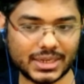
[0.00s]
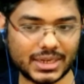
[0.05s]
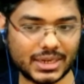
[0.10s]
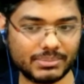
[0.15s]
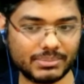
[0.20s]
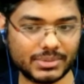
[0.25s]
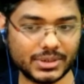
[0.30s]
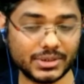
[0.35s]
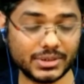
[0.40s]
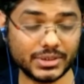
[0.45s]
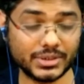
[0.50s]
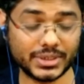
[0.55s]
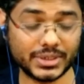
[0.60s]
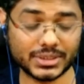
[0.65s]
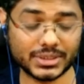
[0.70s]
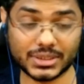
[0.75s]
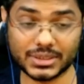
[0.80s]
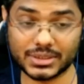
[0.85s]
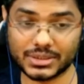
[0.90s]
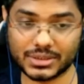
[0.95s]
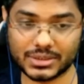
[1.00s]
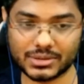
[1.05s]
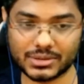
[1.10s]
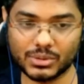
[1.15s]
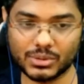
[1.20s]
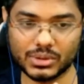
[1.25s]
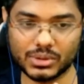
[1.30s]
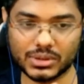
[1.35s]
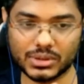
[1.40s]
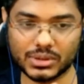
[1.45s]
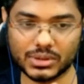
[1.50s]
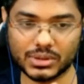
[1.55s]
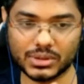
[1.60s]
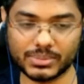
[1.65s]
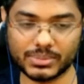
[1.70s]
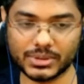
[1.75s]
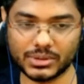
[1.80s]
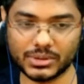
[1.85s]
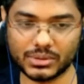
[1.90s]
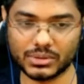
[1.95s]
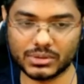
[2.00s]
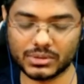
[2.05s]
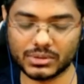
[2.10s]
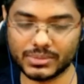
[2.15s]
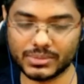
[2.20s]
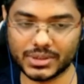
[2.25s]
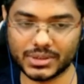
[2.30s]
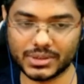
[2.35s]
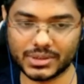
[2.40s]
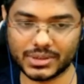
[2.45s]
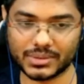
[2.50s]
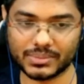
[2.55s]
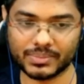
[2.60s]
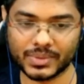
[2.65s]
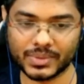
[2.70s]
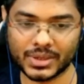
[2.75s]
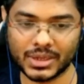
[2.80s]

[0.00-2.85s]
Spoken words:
happened during that Kolkata Open tournament,